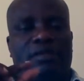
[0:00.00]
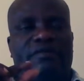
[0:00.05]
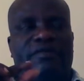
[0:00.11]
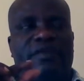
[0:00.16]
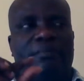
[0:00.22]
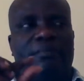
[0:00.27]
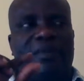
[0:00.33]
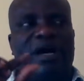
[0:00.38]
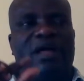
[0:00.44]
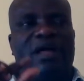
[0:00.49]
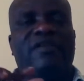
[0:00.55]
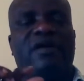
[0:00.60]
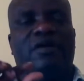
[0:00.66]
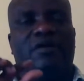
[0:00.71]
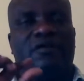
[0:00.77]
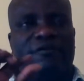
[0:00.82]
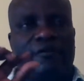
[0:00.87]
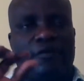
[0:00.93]
the mother
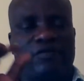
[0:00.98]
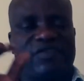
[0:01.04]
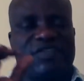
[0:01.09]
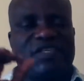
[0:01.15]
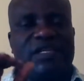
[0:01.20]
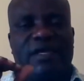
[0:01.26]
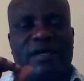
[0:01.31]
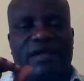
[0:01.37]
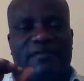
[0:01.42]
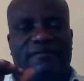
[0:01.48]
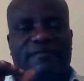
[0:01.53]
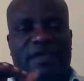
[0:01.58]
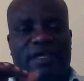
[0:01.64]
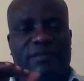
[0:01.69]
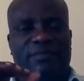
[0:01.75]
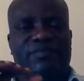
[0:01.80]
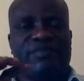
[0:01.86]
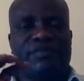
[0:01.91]
of auxiliary
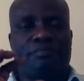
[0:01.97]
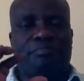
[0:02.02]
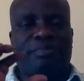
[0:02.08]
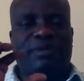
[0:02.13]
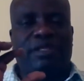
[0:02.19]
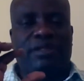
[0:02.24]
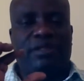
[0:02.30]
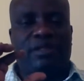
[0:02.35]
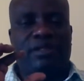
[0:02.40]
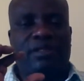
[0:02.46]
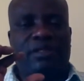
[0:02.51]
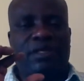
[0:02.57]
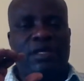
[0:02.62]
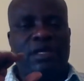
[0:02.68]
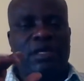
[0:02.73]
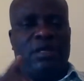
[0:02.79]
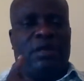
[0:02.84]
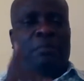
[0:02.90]
verbs, be,
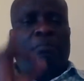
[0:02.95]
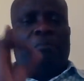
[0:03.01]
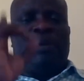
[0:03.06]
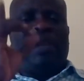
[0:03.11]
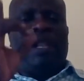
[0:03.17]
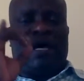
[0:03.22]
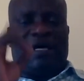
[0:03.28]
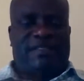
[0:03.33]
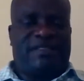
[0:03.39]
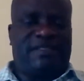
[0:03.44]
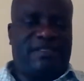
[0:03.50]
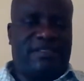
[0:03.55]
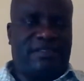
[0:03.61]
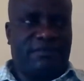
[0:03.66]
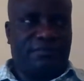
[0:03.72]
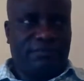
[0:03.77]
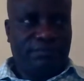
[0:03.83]
plus